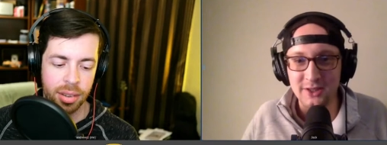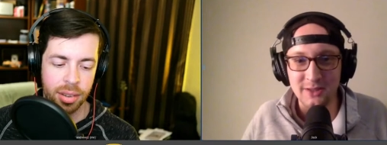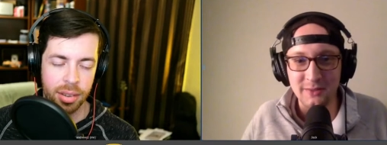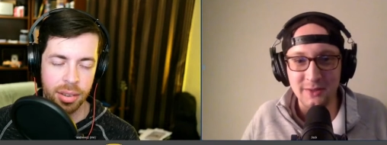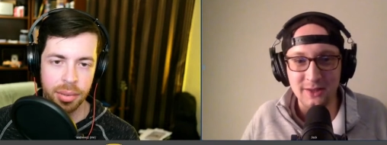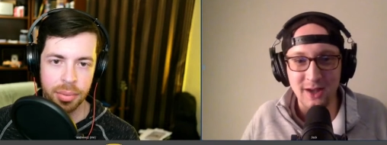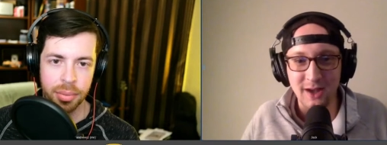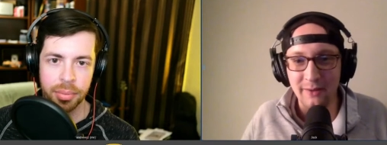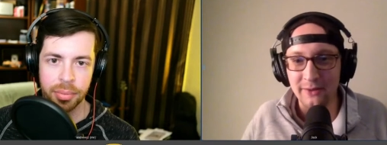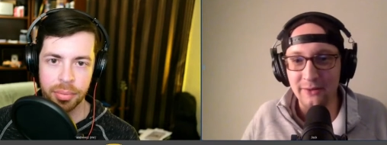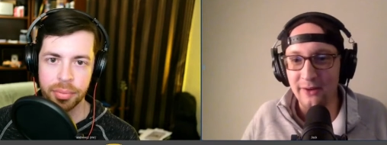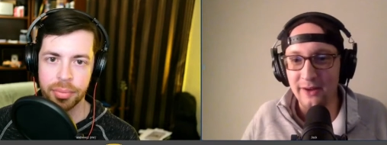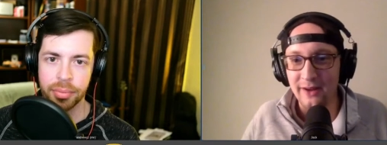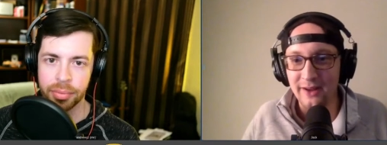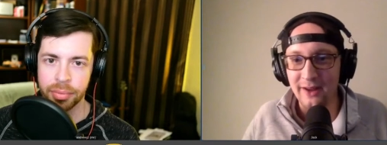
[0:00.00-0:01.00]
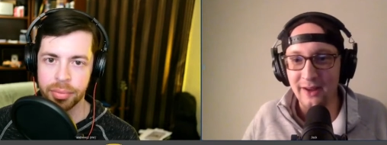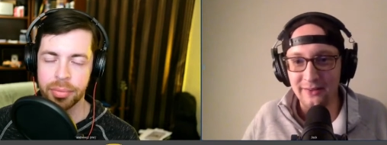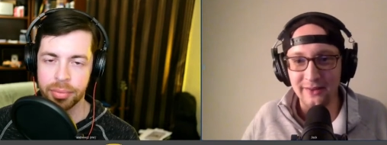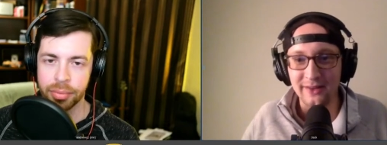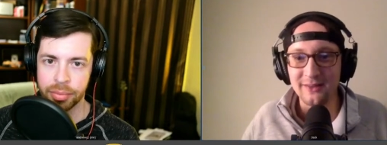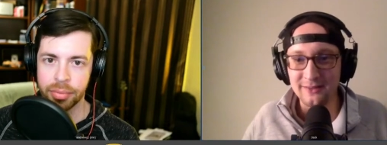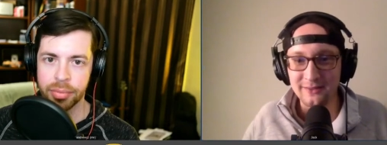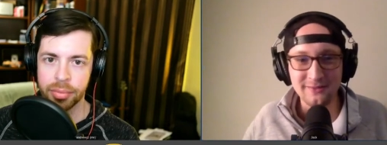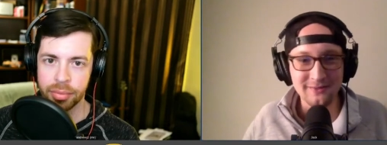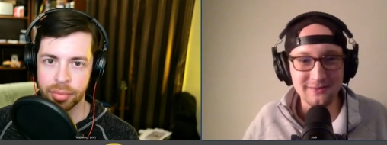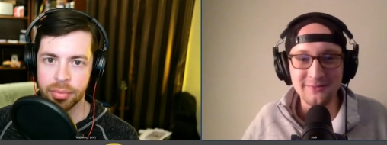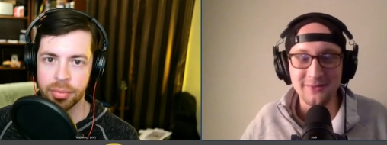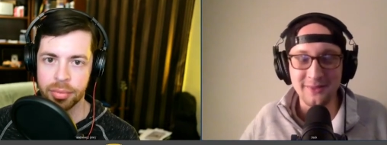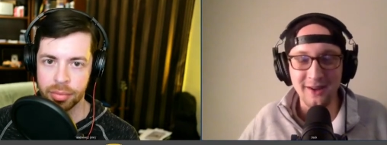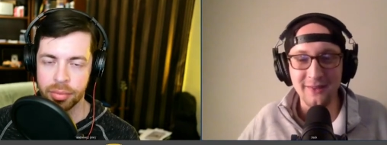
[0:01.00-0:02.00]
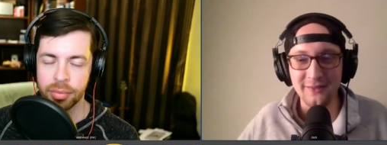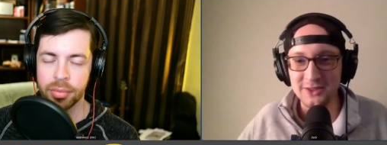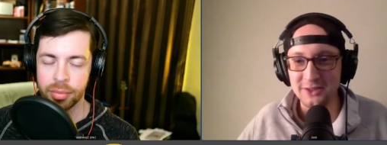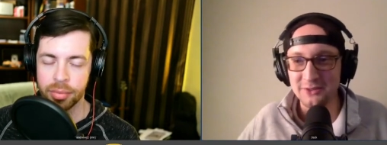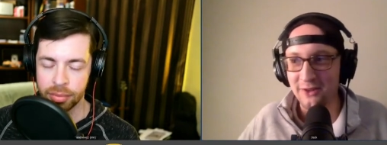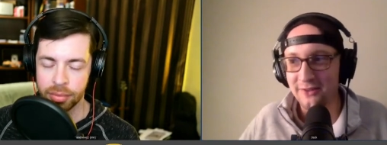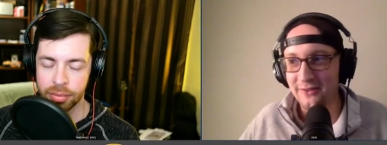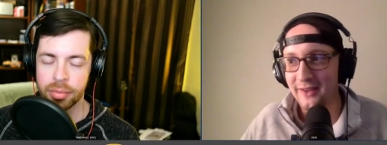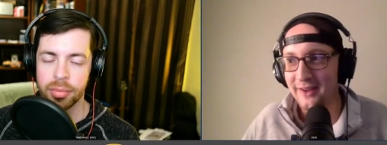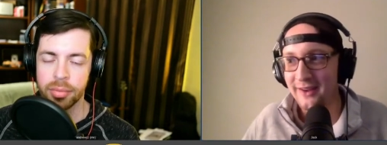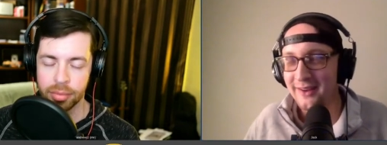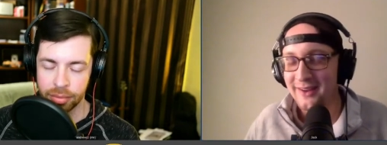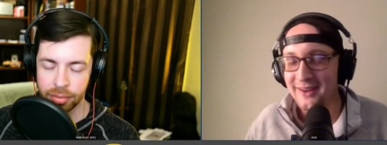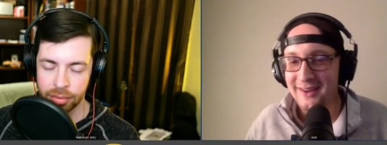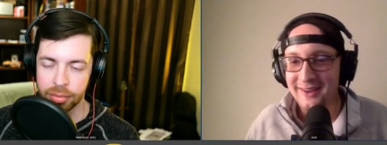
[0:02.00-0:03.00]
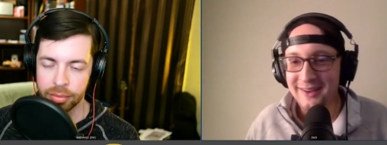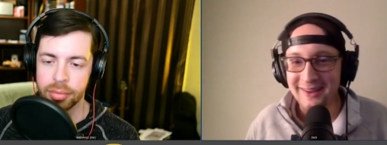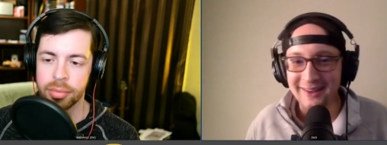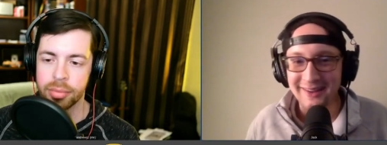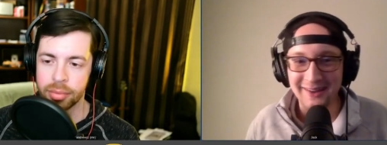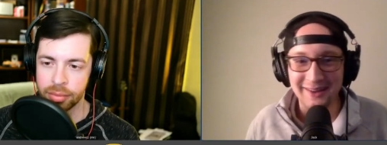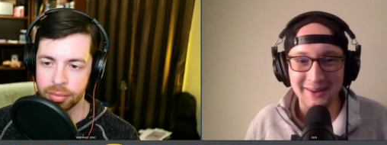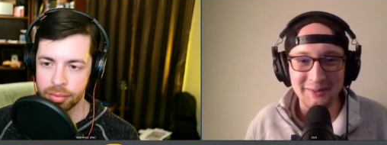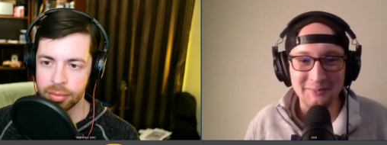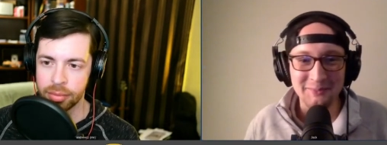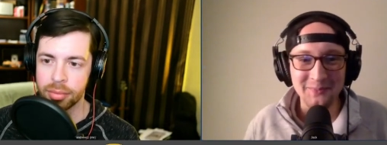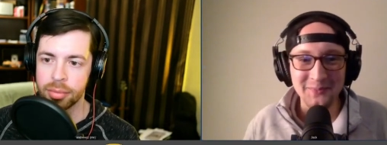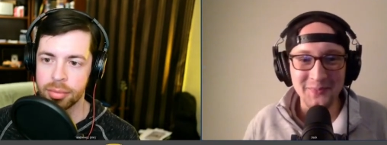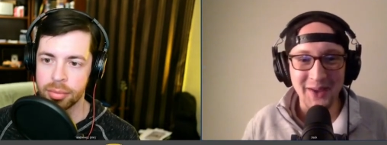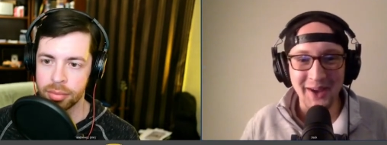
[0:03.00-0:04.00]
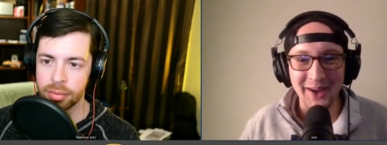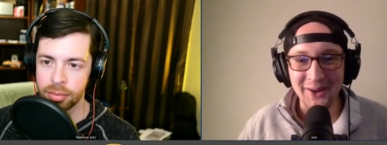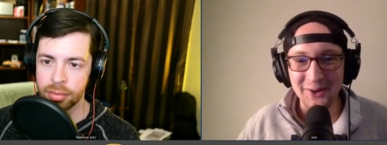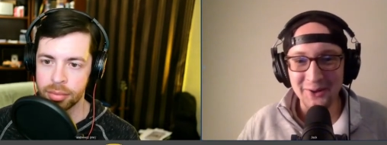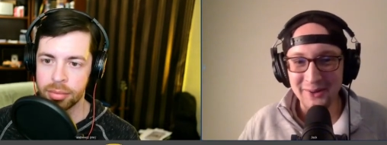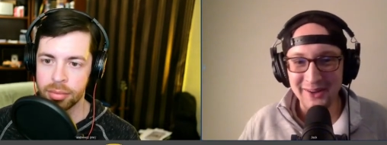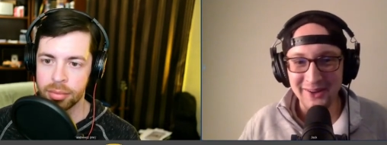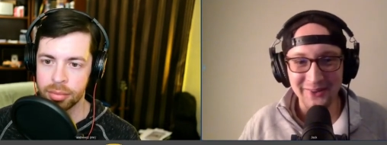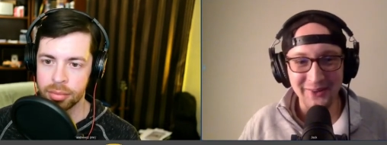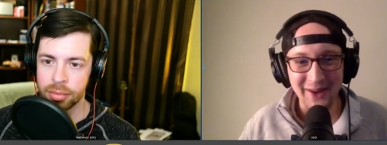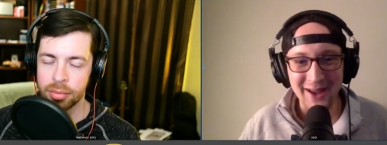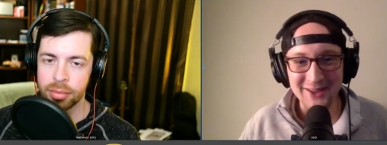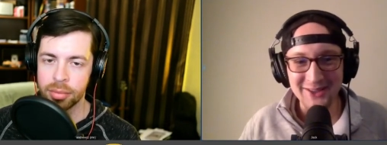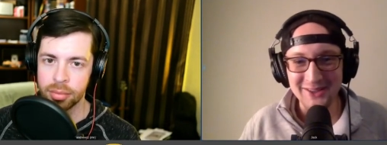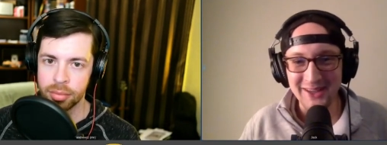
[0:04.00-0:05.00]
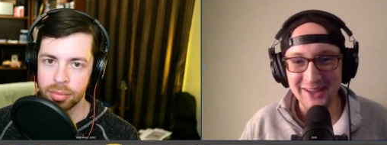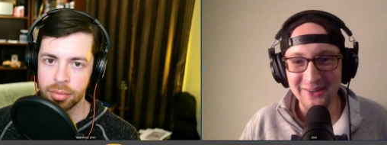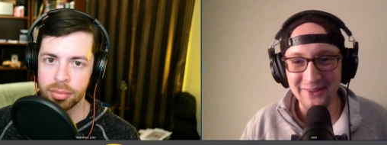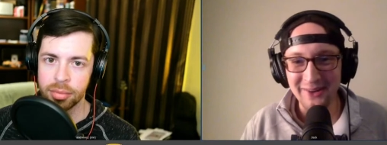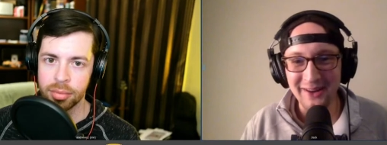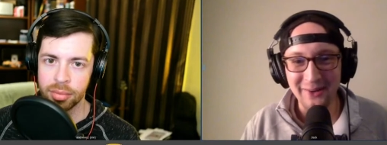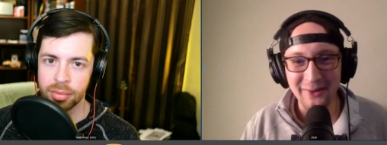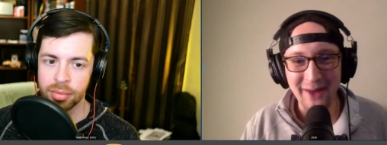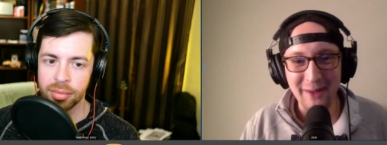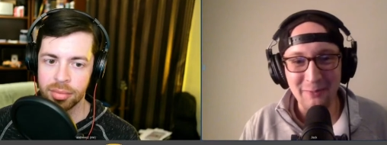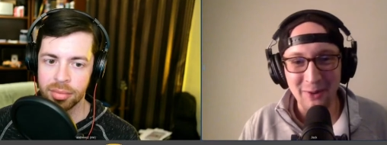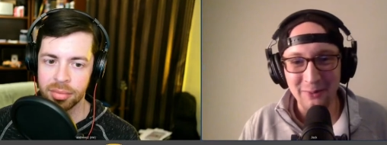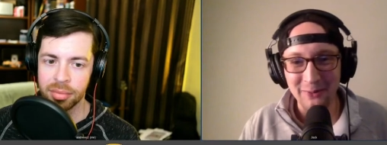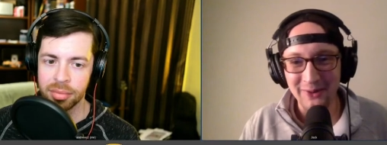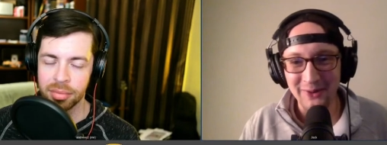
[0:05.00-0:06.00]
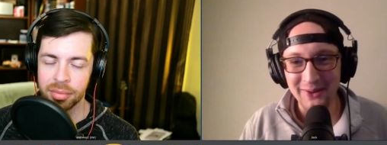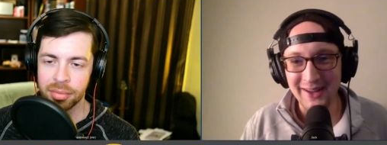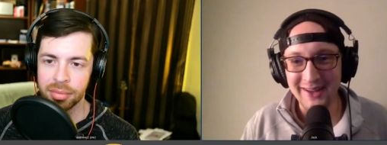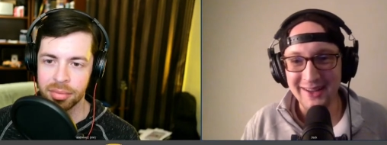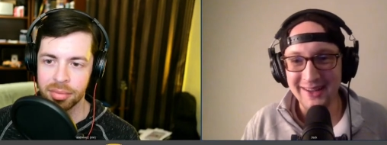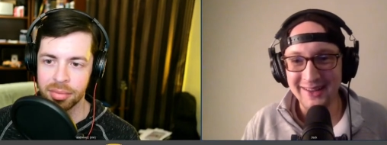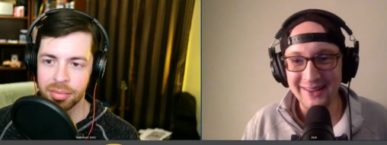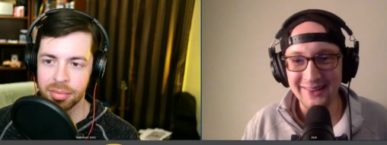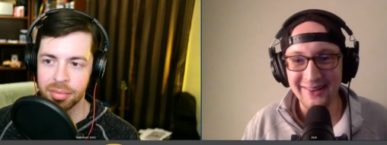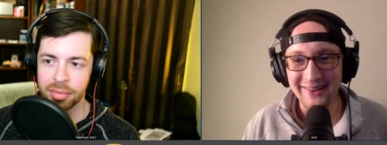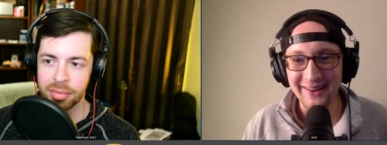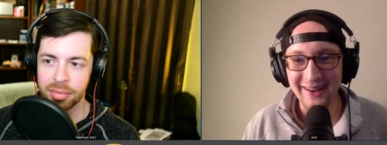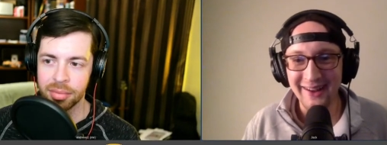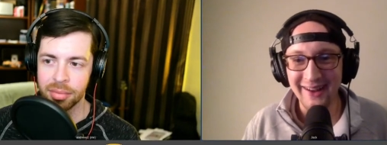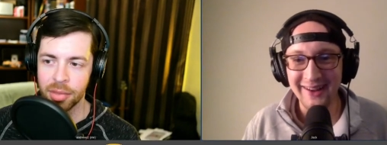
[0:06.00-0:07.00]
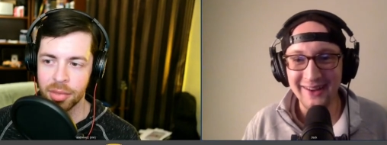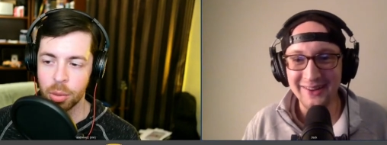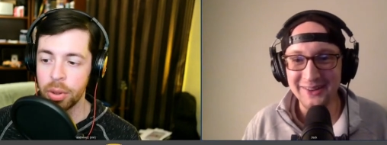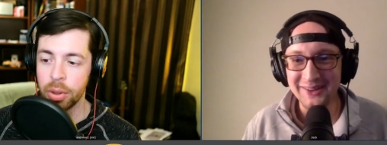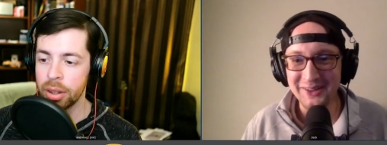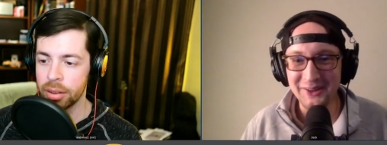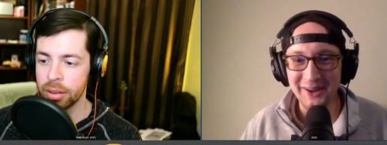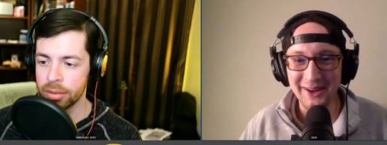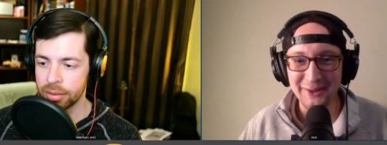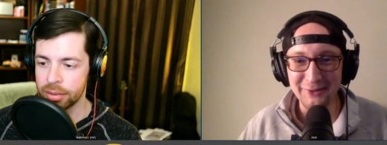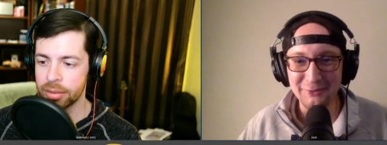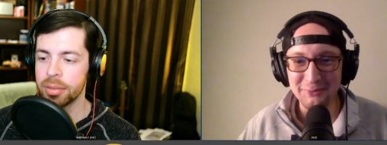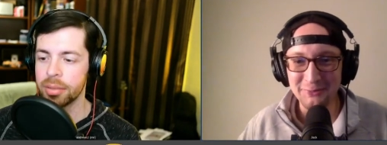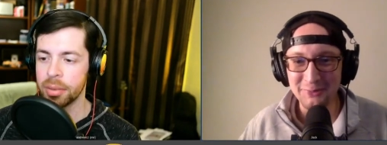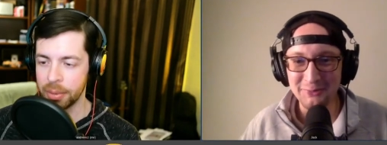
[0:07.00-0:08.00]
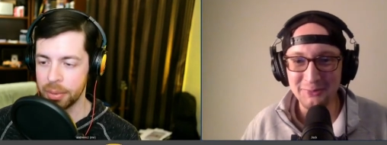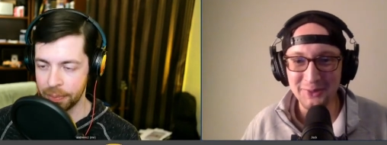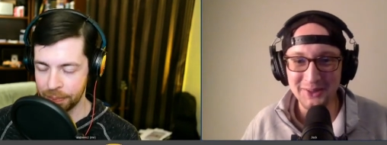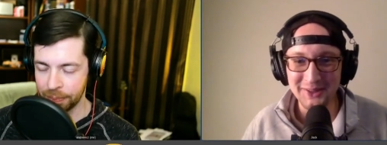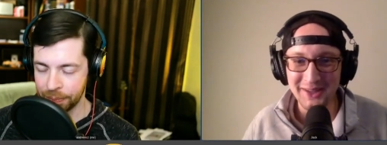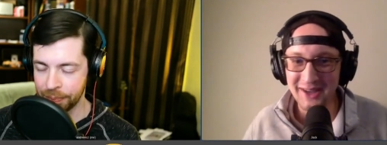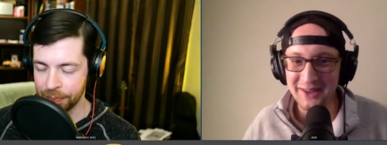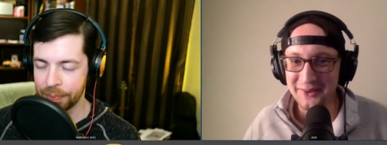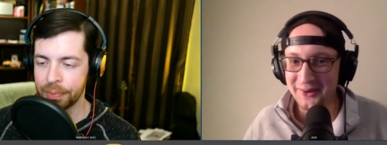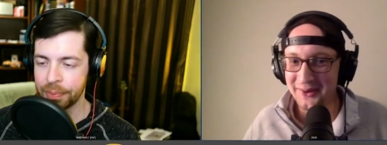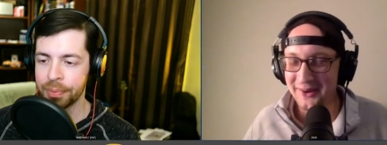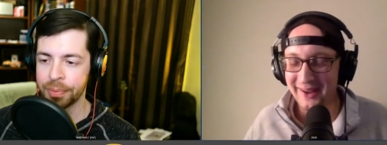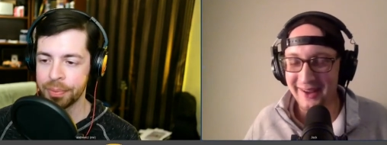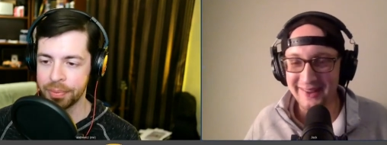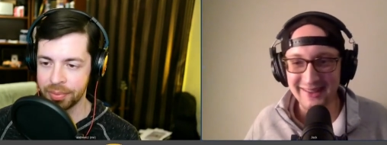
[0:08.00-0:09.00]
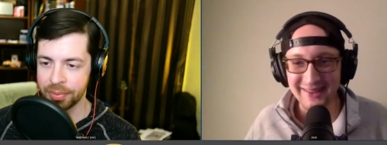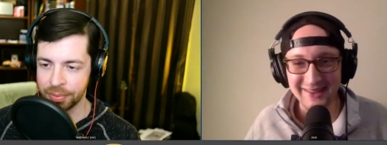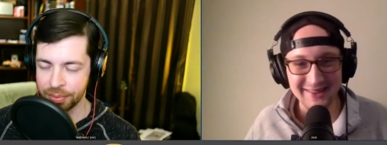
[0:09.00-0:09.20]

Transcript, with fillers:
Speaker 1: to be atomic, right? Kind of like obviously Rundeck. Um, I know we are ra- getting ready to wrap up Rundeck here. I know you have put together, I think the